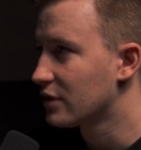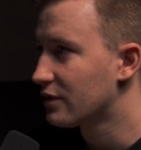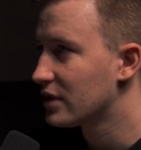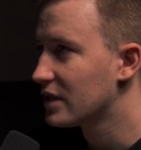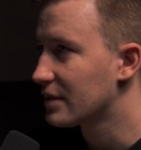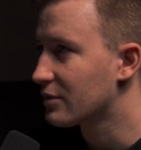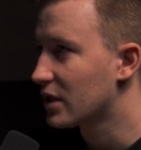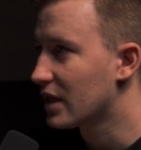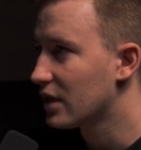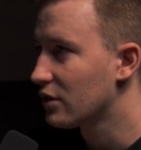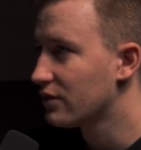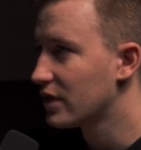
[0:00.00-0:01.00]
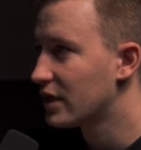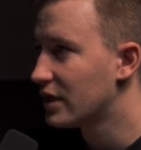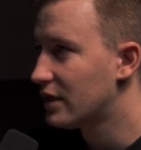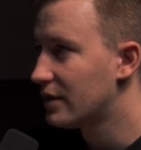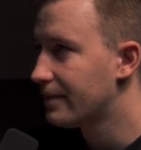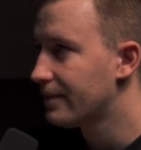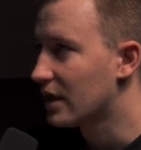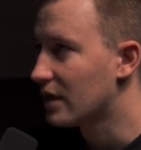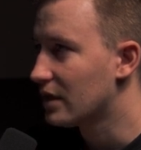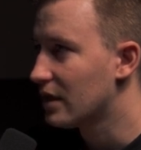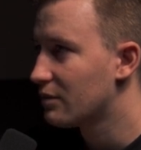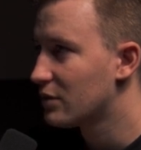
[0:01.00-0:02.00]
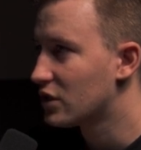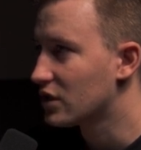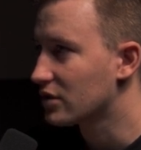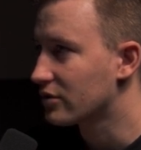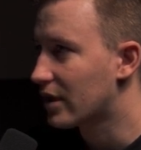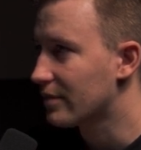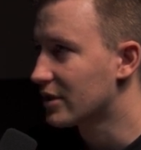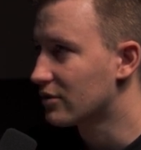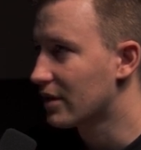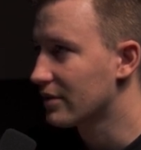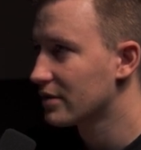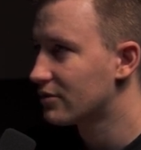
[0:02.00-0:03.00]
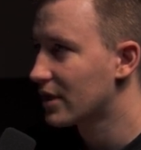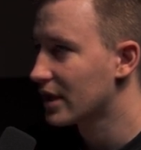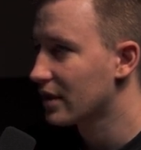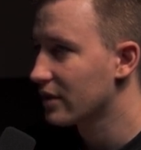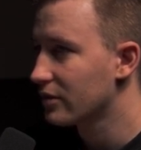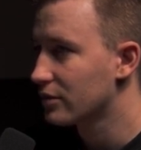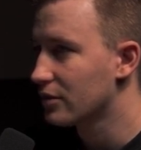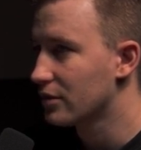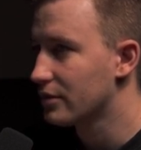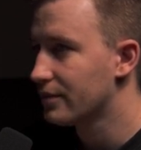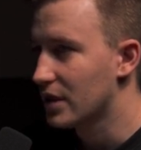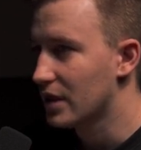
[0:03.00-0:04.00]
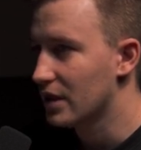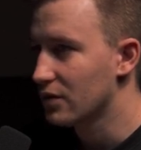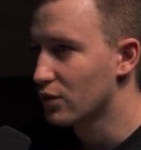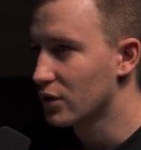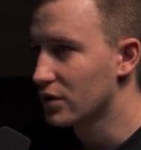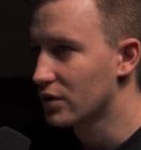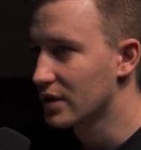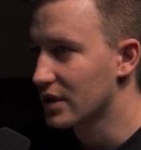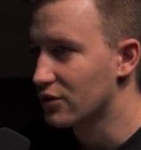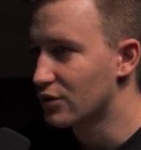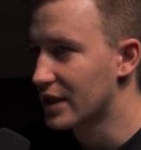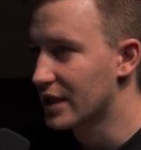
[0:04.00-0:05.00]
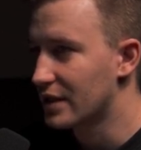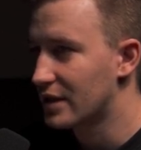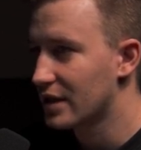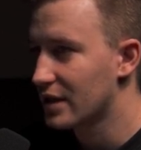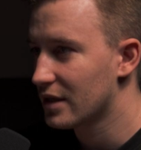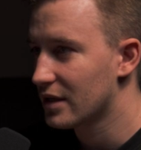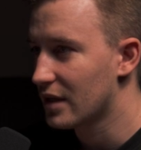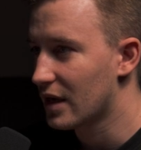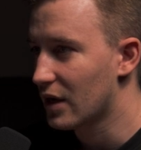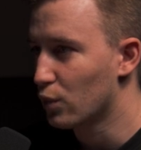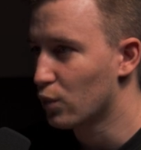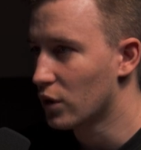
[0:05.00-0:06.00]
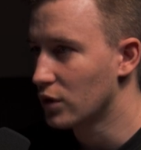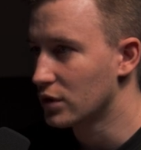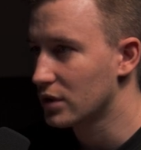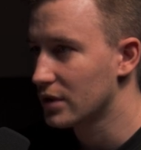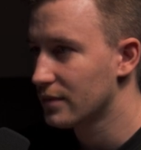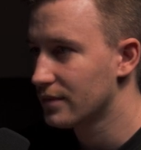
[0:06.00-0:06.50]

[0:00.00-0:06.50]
So for this I'm gonna head over here and let me just grab the rounded rectangle tool and we're gonna create a wand.